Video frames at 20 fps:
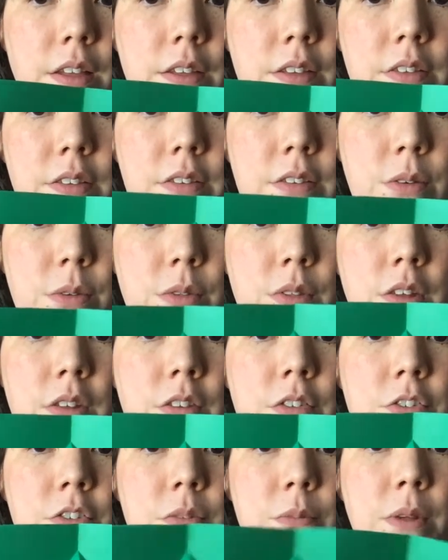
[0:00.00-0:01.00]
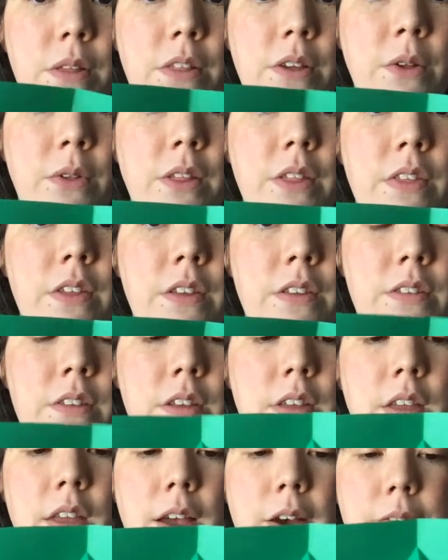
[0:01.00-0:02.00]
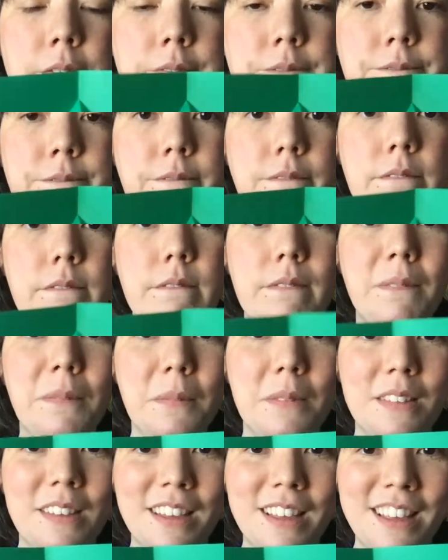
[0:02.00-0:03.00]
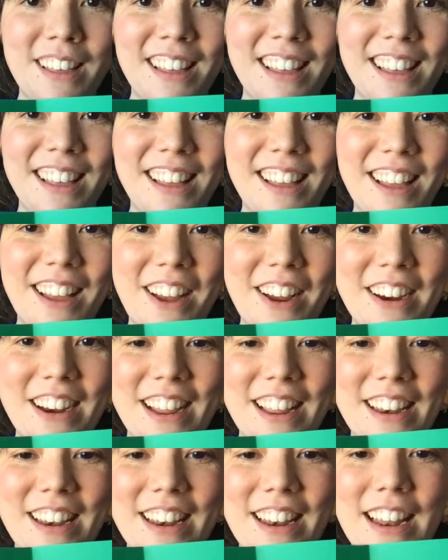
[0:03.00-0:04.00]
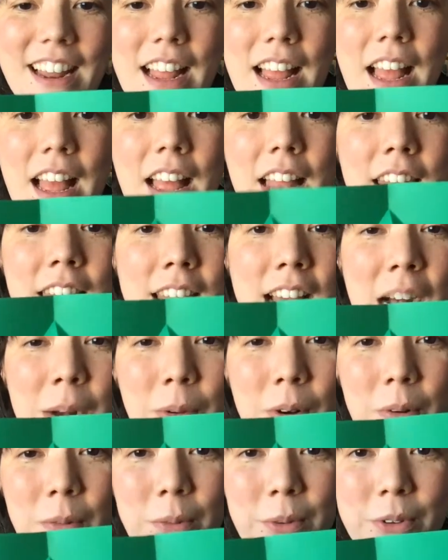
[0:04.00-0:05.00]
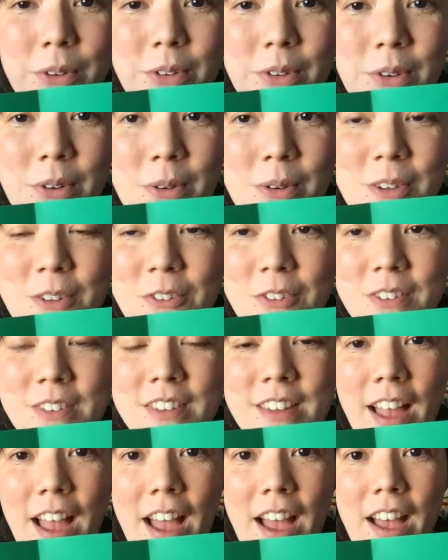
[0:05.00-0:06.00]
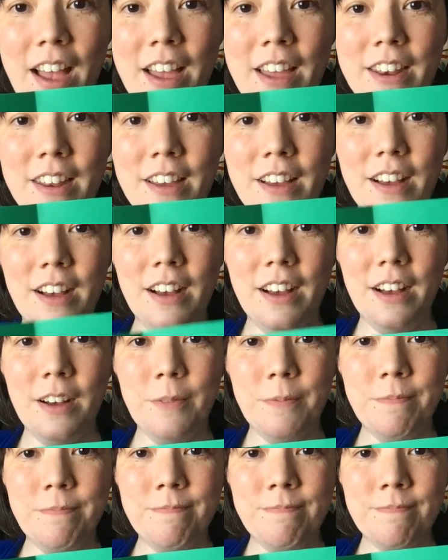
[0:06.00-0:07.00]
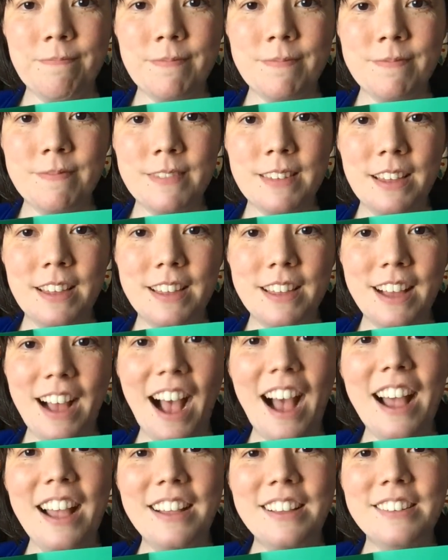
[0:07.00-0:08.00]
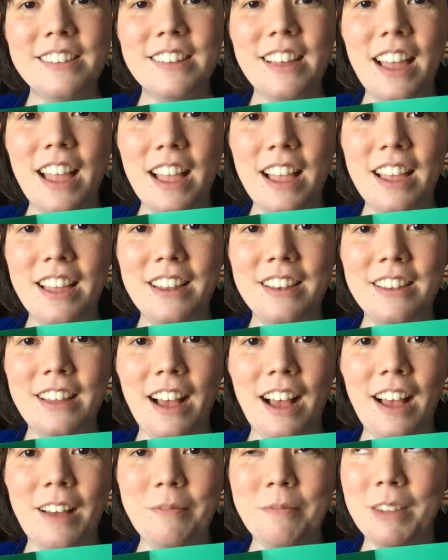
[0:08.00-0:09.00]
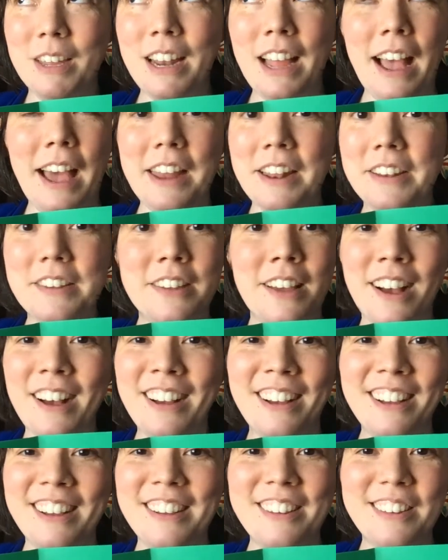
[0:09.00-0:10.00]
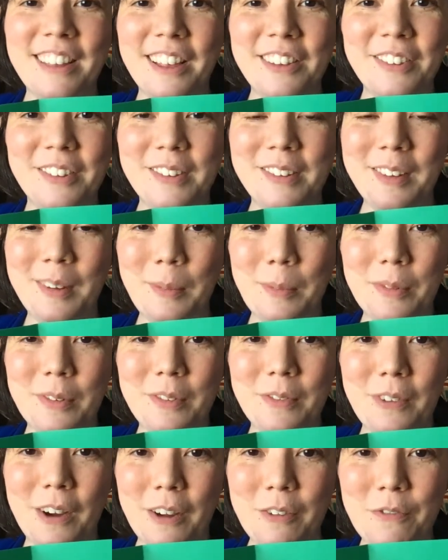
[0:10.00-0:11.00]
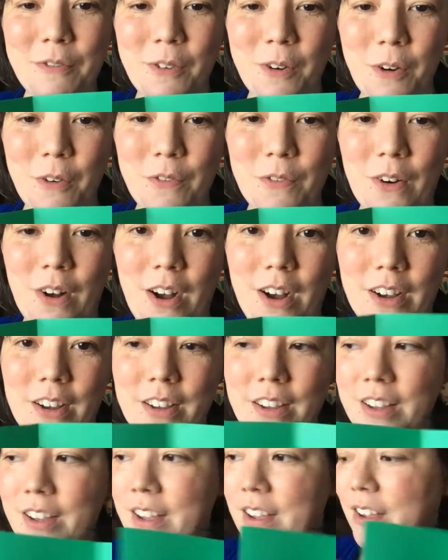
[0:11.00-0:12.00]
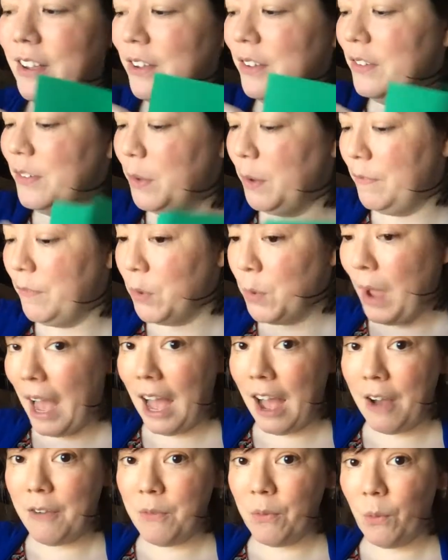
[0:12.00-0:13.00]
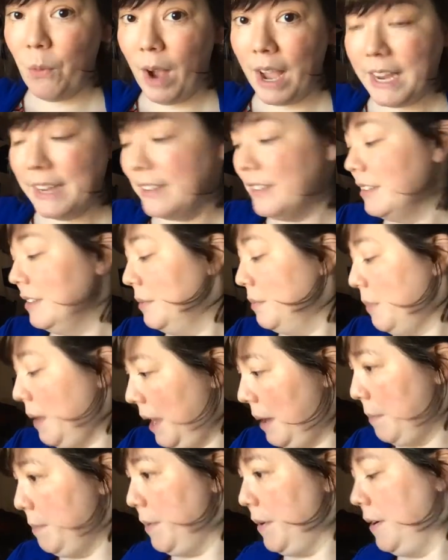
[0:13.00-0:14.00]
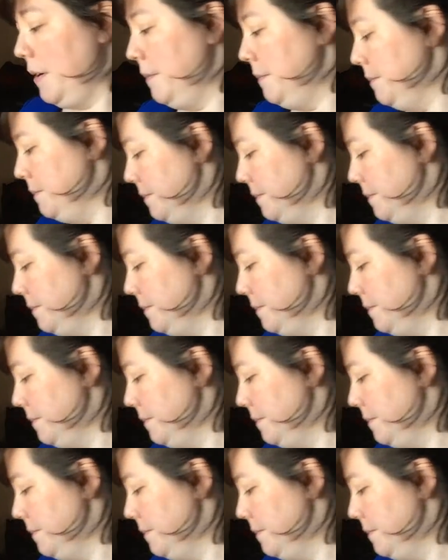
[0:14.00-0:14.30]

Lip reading: So this should be the only thing sticking out. All right. Now what we'll do is just add eyes, and I'm going to add a tongue because that just seems right for a frog. So if you have white paper,